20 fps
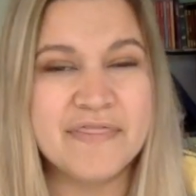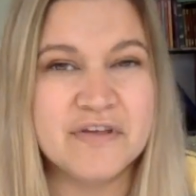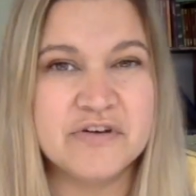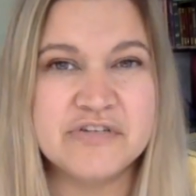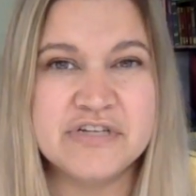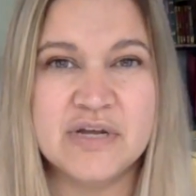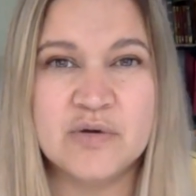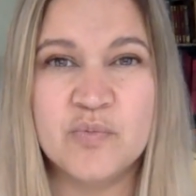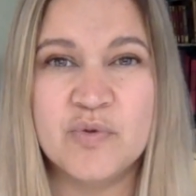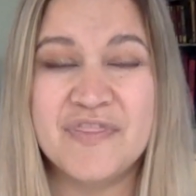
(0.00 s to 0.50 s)
they're
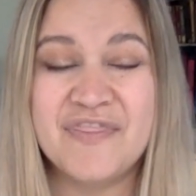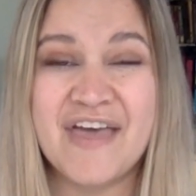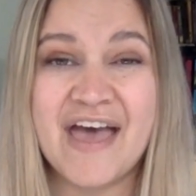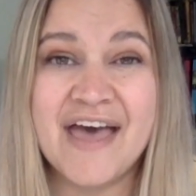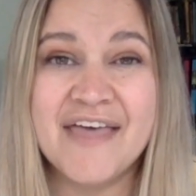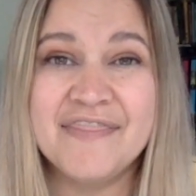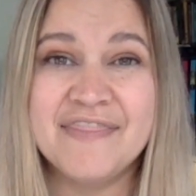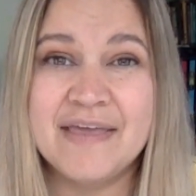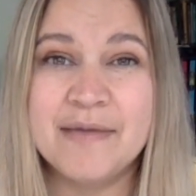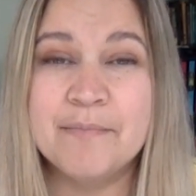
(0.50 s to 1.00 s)
done with
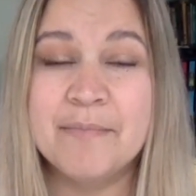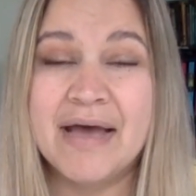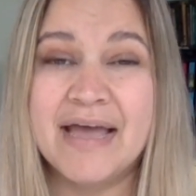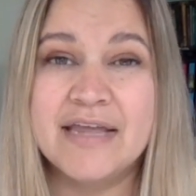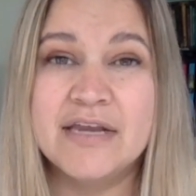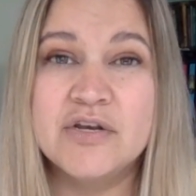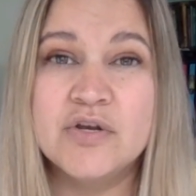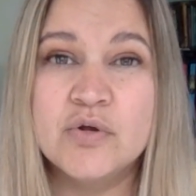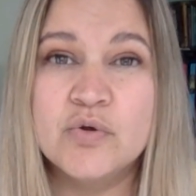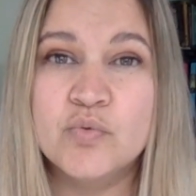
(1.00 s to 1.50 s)
that, they
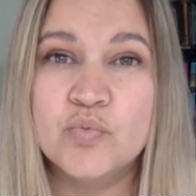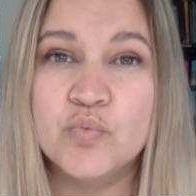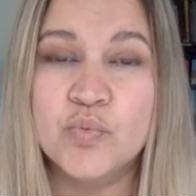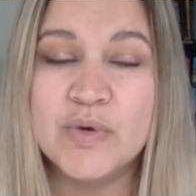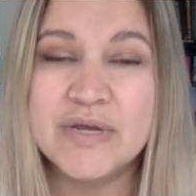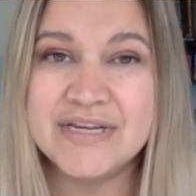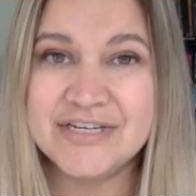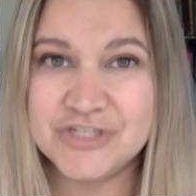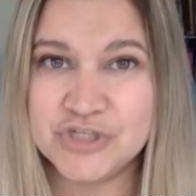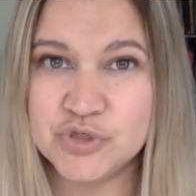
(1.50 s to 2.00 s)
might
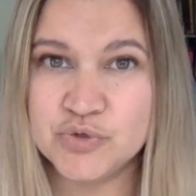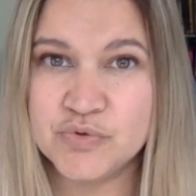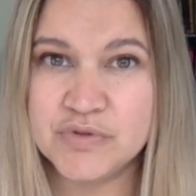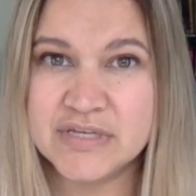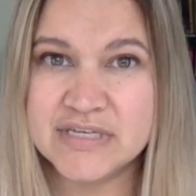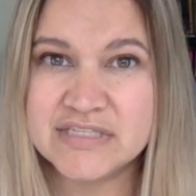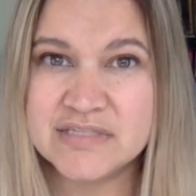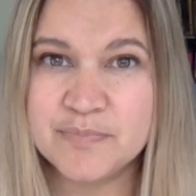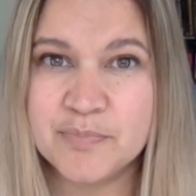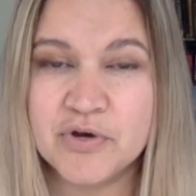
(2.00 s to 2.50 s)
redo
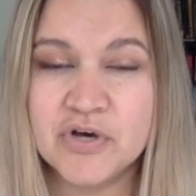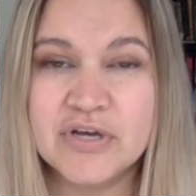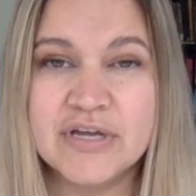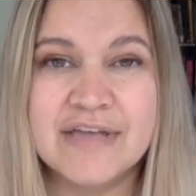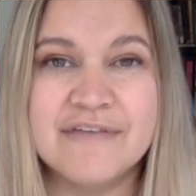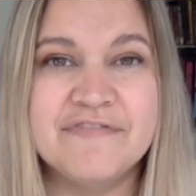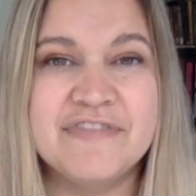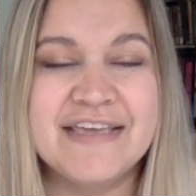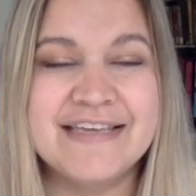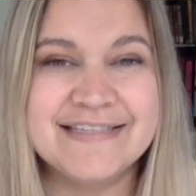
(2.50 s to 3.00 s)
this book
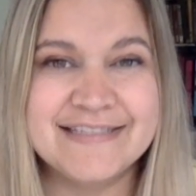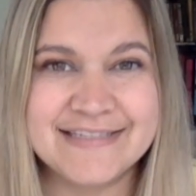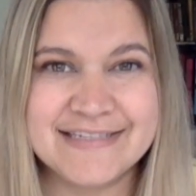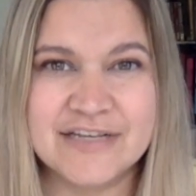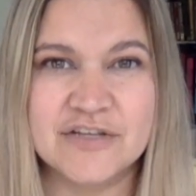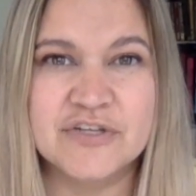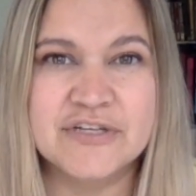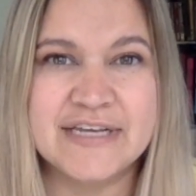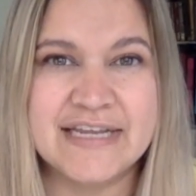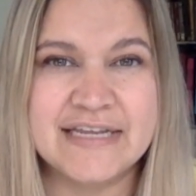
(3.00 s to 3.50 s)
if they
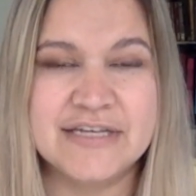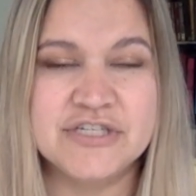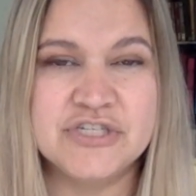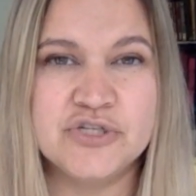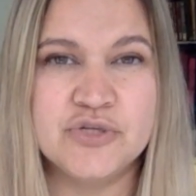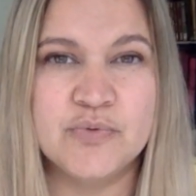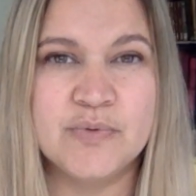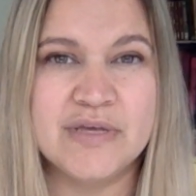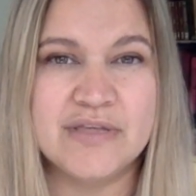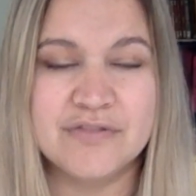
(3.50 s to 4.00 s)
still need
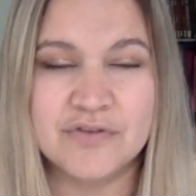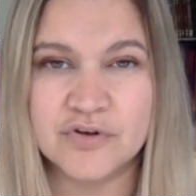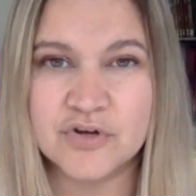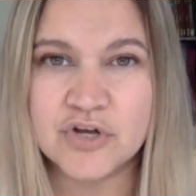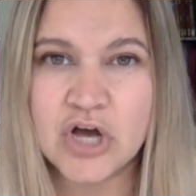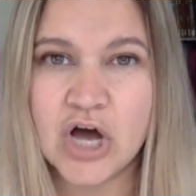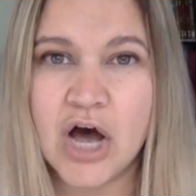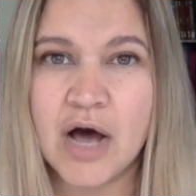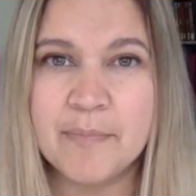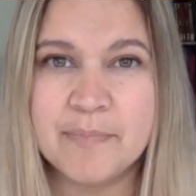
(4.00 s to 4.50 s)
to either
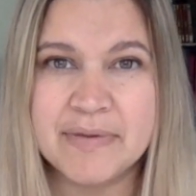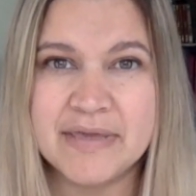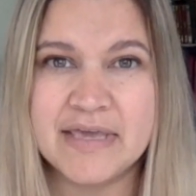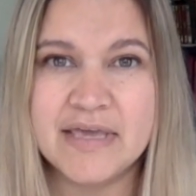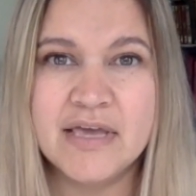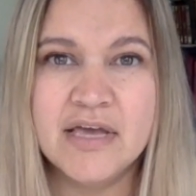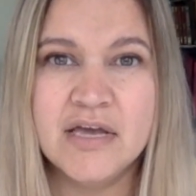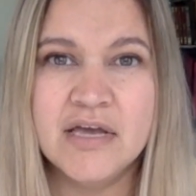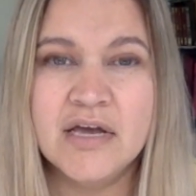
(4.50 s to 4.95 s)
copy